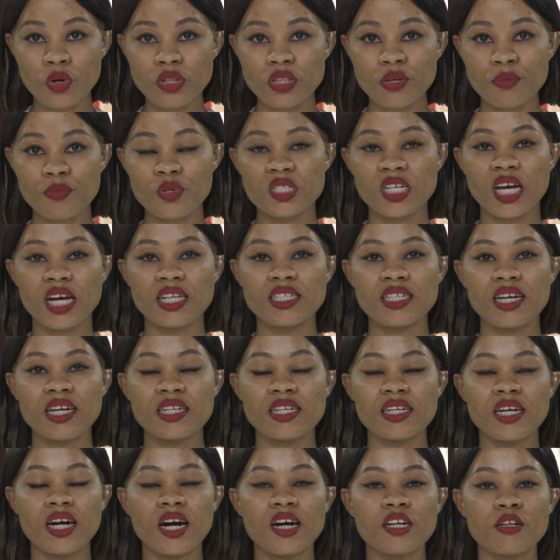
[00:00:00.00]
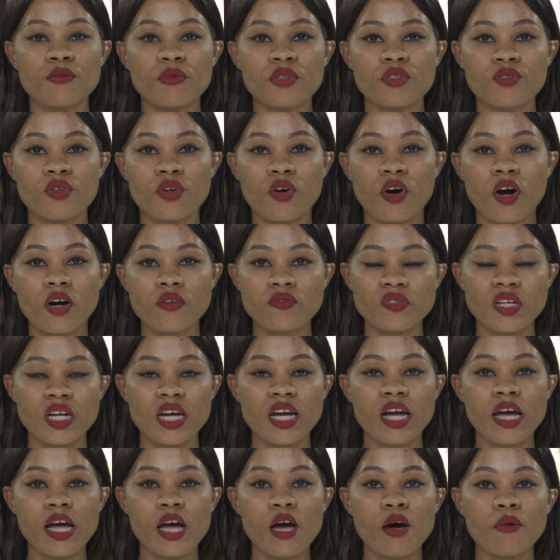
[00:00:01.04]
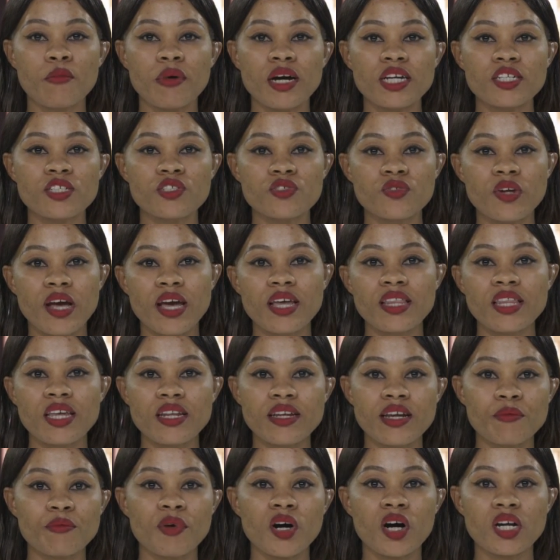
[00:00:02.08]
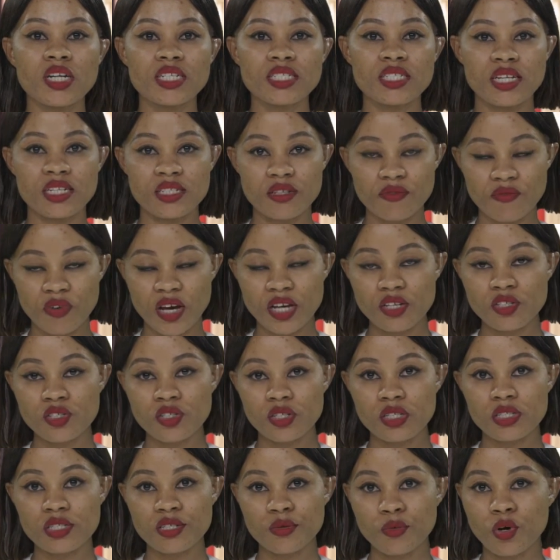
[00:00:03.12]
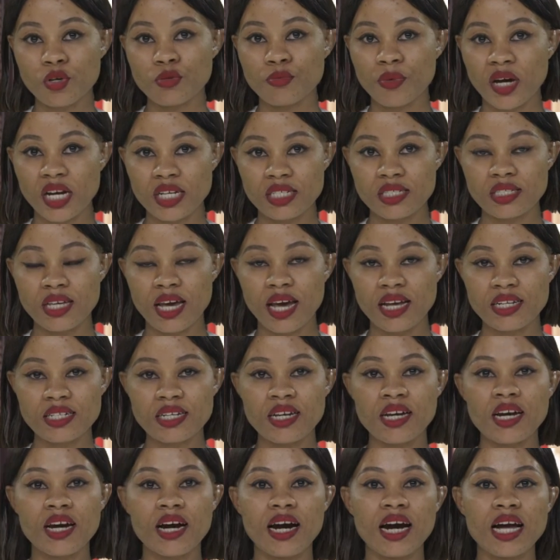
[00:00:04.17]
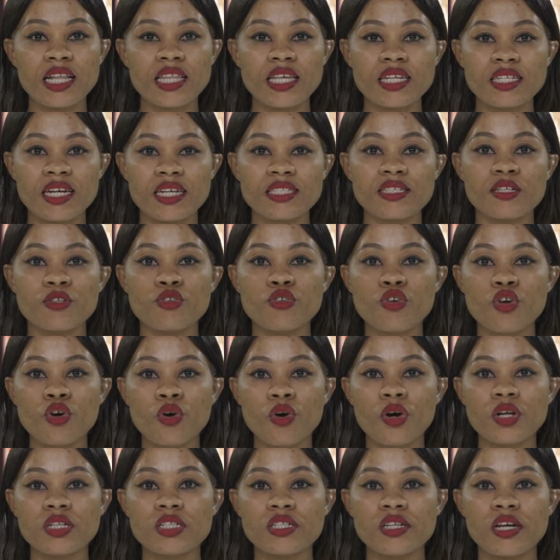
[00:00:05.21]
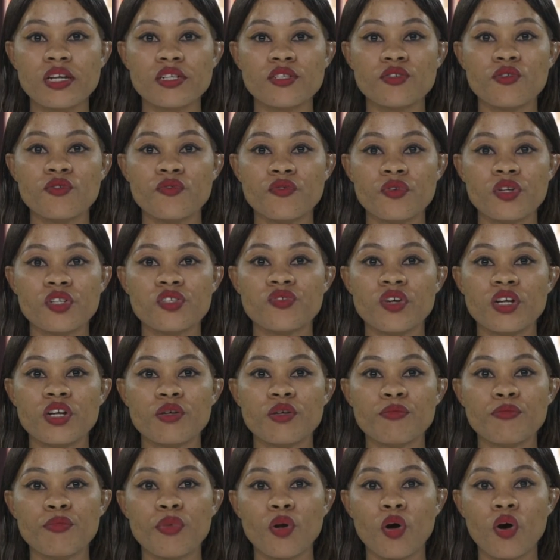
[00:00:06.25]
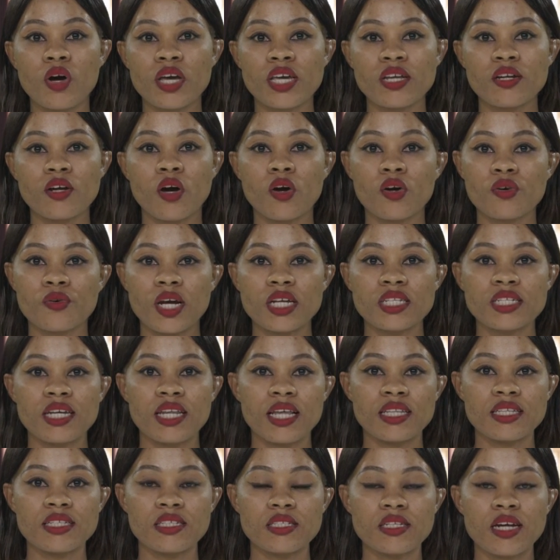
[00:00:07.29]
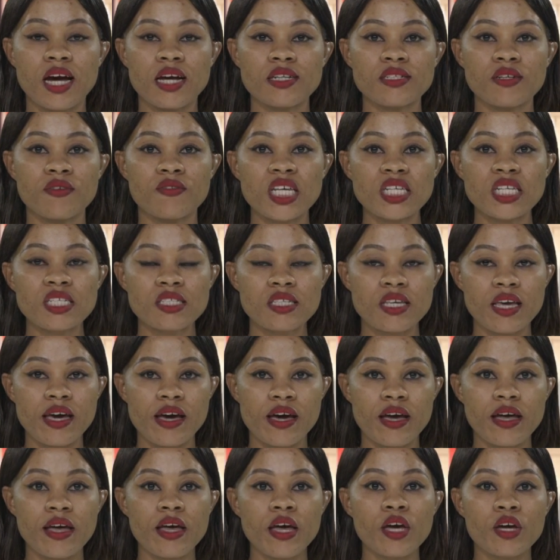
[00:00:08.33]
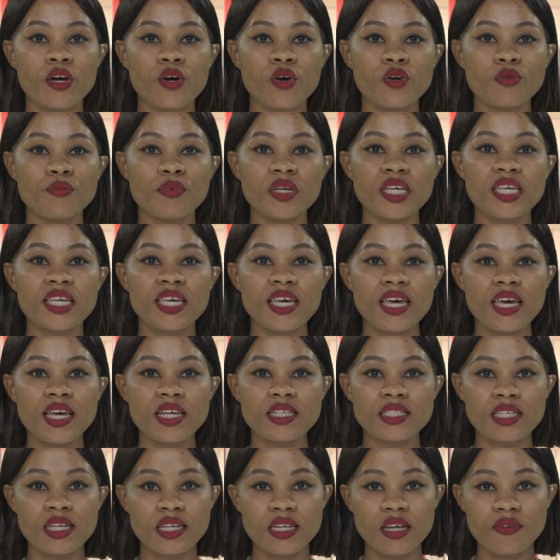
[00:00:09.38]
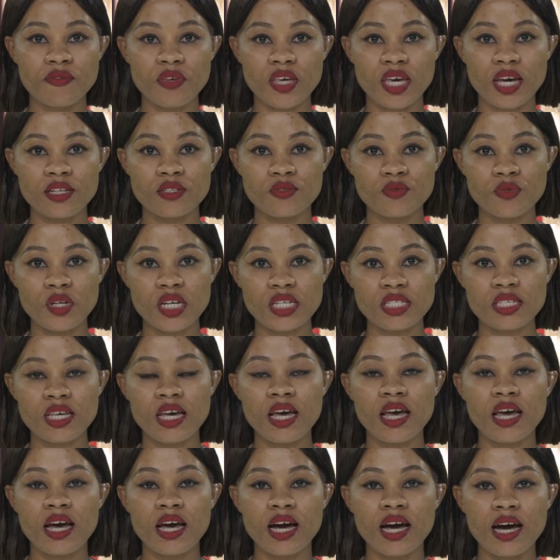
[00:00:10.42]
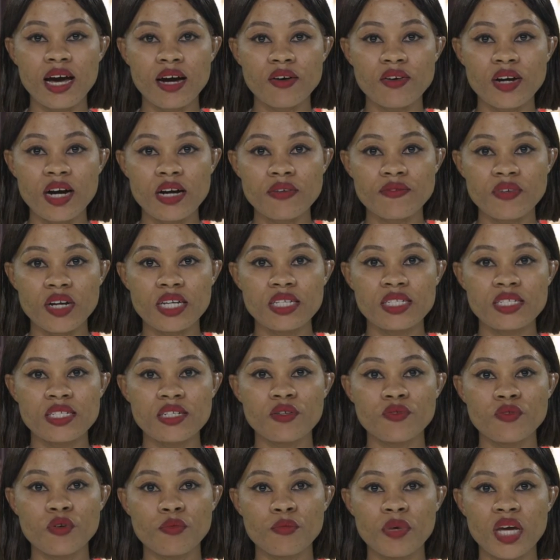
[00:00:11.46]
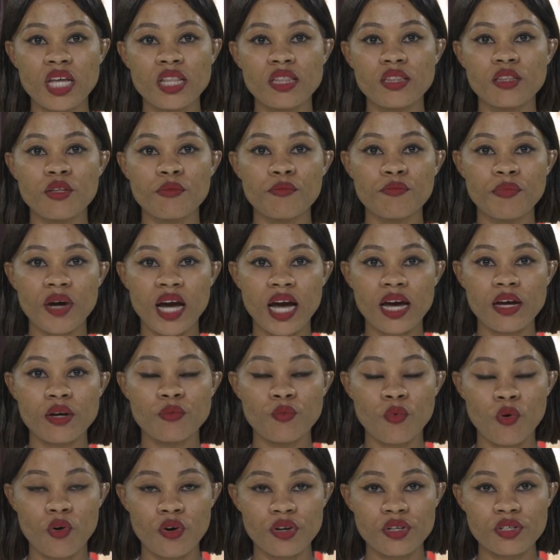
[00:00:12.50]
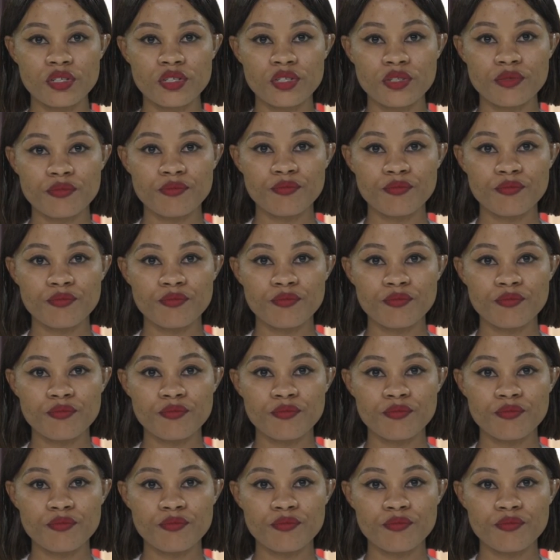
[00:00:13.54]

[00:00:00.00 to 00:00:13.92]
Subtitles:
the projected economic recovery by strengthening their policy interventions, the World Bank said, adding that a new continental free trade bloc inaugurated at the start of this year could be key significant risk, however, still remain, the bank warned.